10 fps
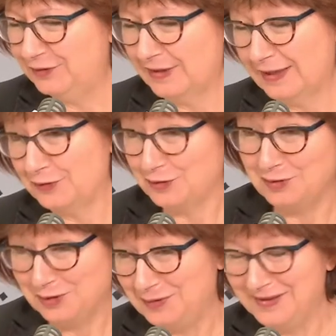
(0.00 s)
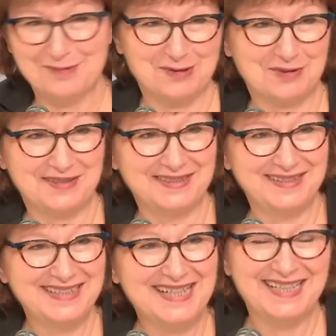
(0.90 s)
to add so-called
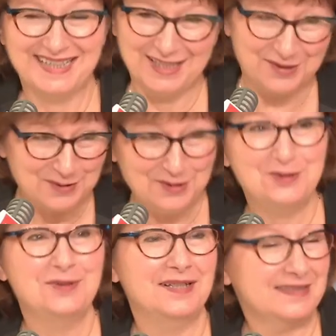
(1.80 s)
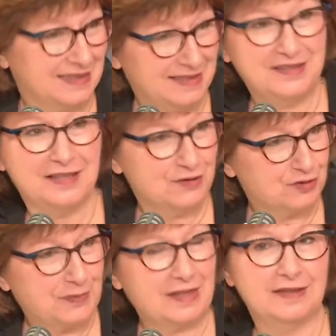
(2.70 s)
democracies like the U.S., mm. India, and
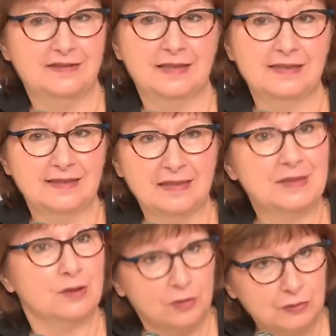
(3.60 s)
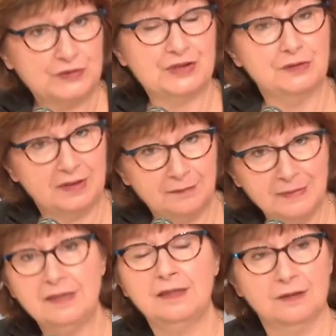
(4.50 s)
Japan, as I said, but also in
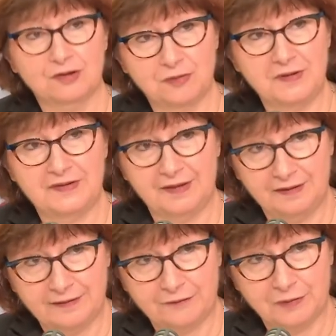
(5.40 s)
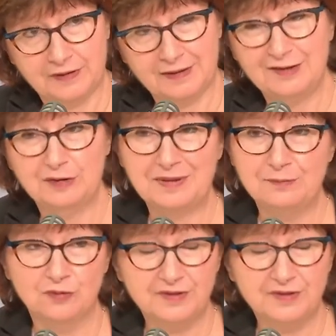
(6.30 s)
many countries in Africa, it's a bit more